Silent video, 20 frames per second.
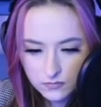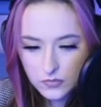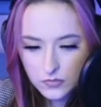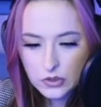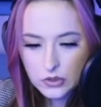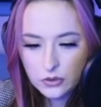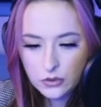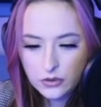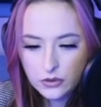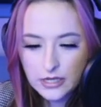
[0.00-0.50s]

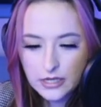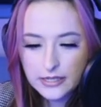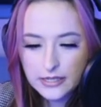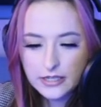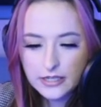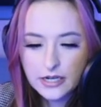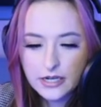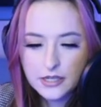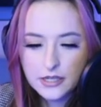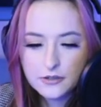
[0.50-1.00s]
Cool, and
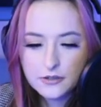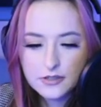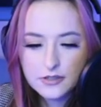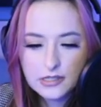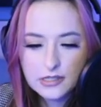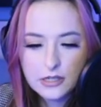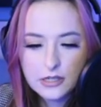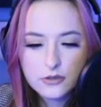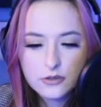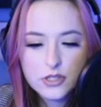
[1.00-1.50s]
then I use
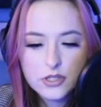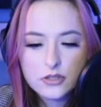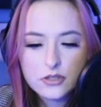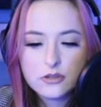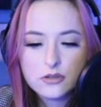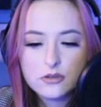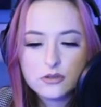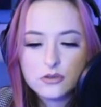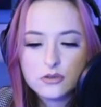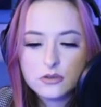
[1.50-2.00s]
those
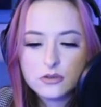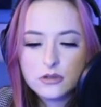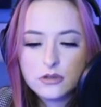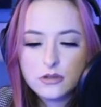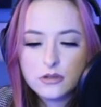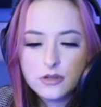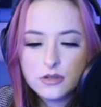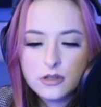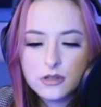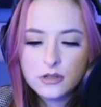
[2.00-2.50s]
two
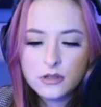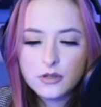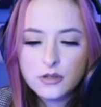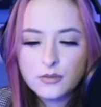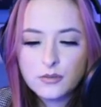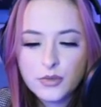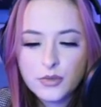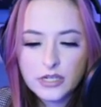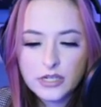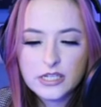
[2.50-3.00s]

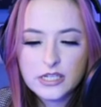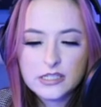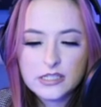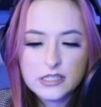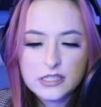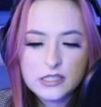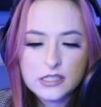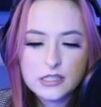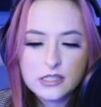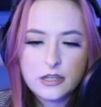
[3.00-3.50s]
pretty
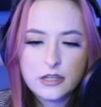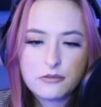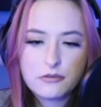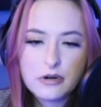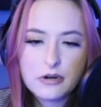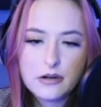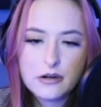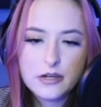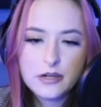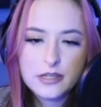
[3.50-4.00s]
consistently
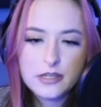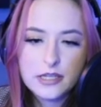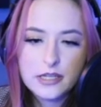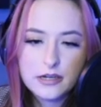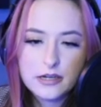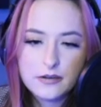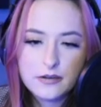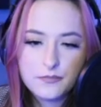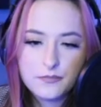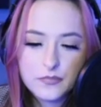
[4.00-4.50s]
throughout, and
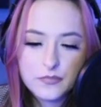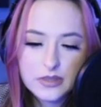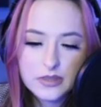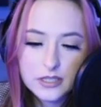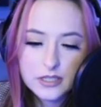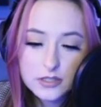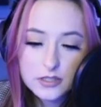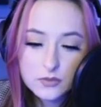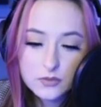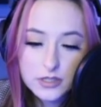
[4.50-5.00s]
then
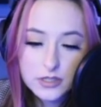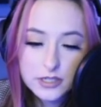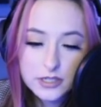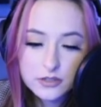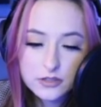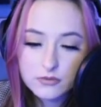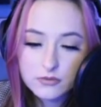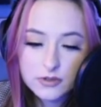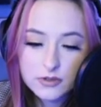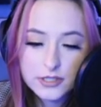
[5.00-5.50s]
this one
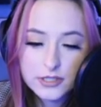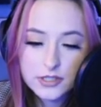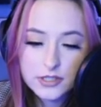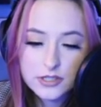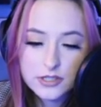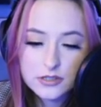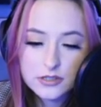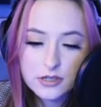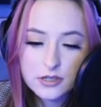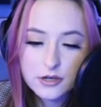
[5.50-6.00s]
is really
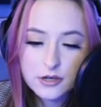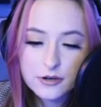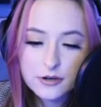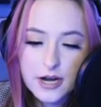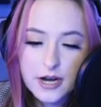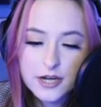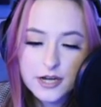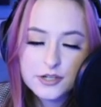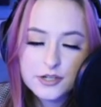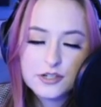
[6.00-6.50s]
just a
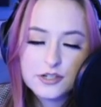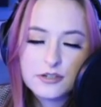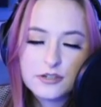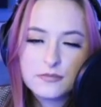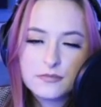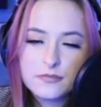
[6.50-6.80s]
crash.